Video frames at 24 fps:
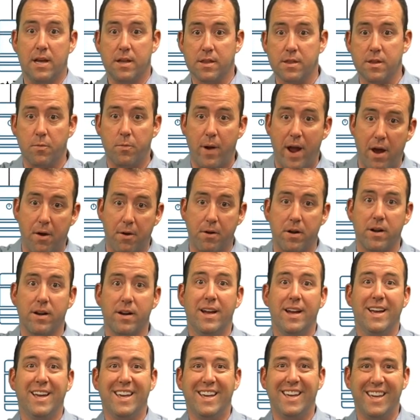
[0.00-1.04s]
the router
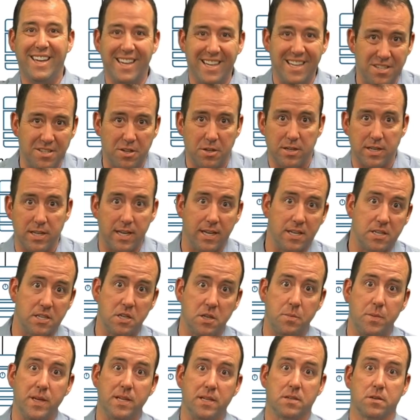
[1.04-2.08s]
is your
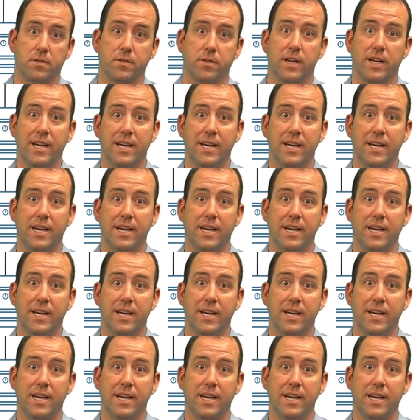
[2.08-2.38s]
DHCP server.